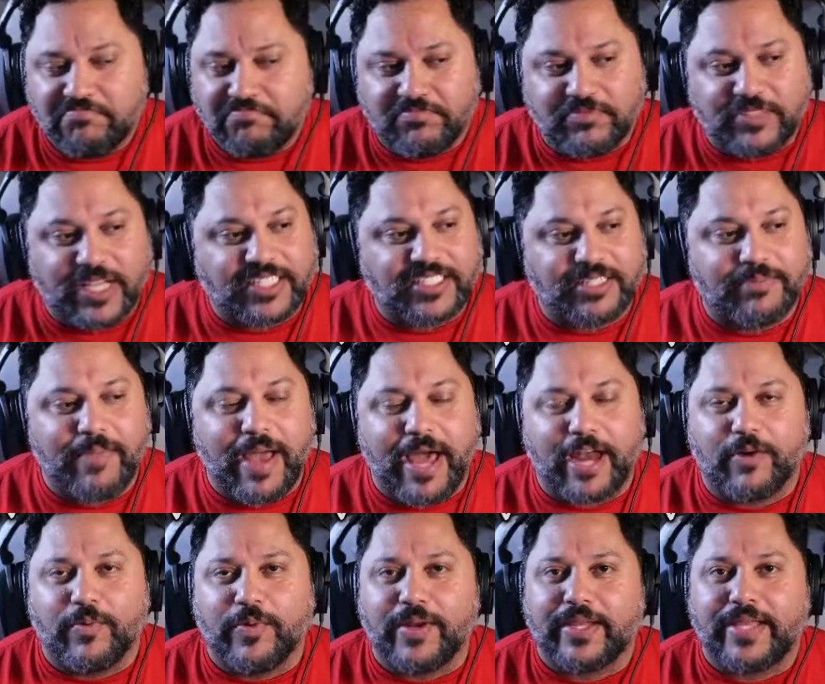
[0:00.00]
Doesn't matter
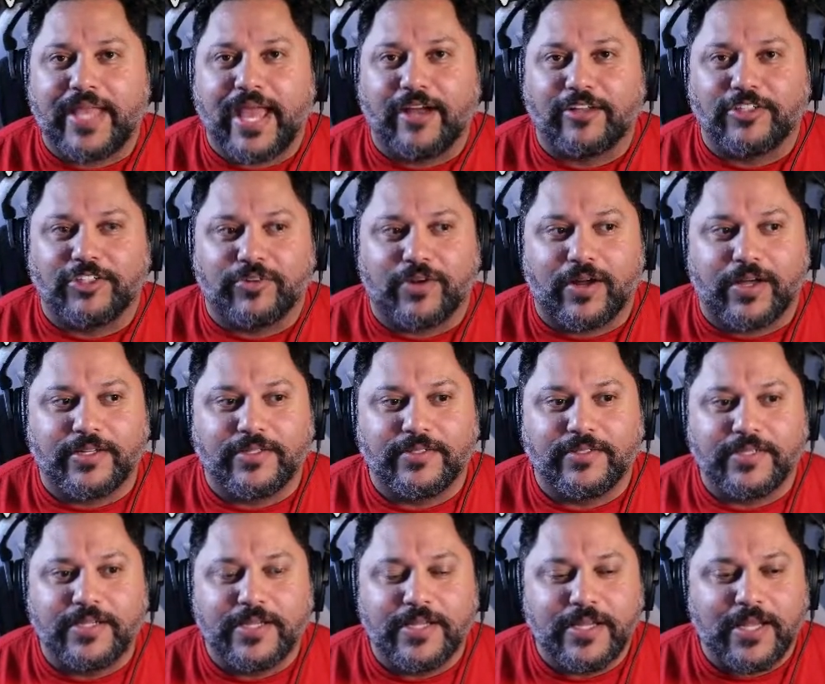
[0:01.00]
what account you're
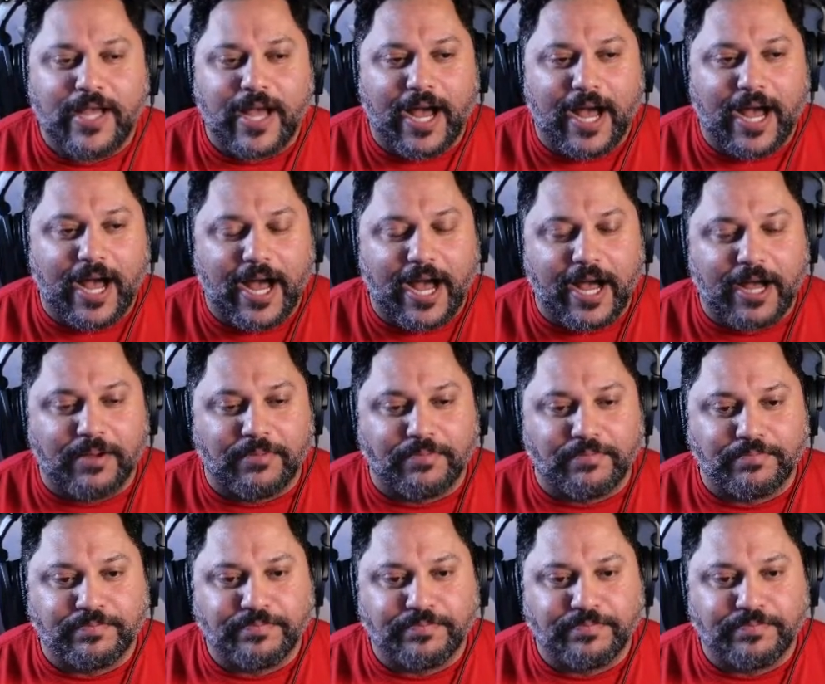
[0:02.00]
on.